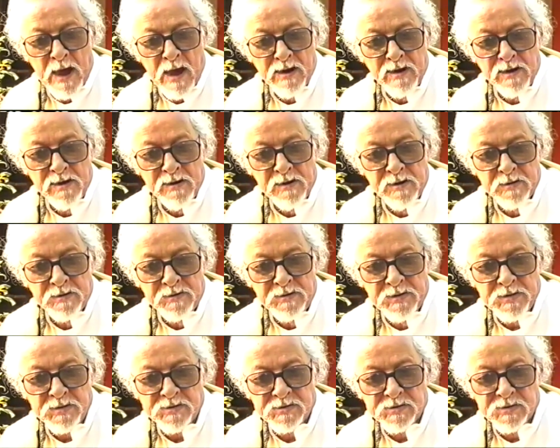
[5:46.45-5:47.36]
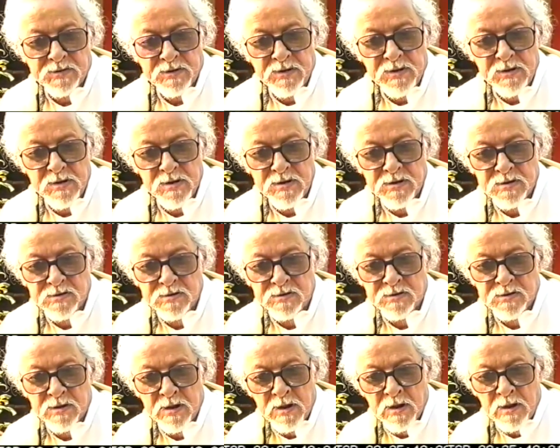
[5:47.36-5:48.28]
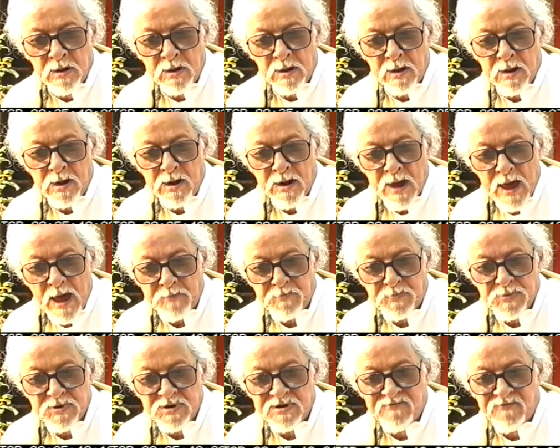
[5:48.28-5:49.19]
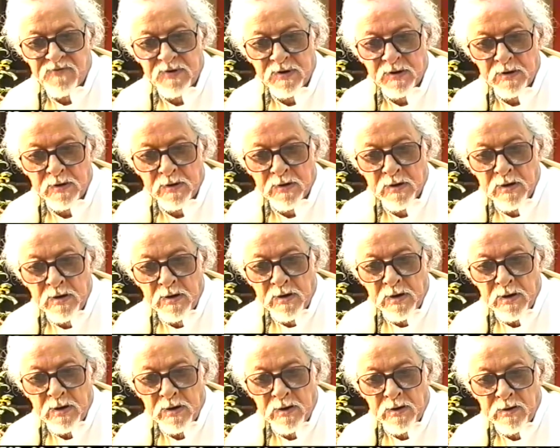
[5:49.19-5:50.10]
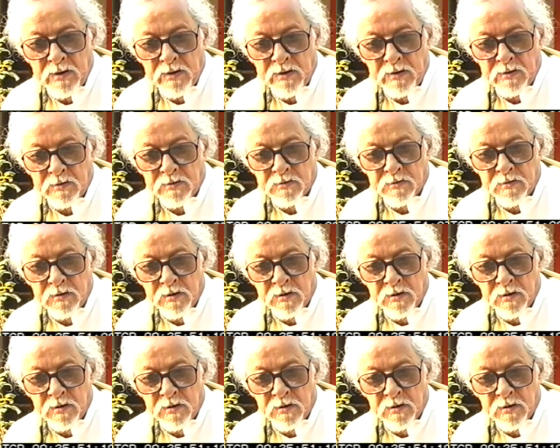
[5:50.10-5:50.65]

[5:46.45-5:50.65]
And this is an atmosphere, a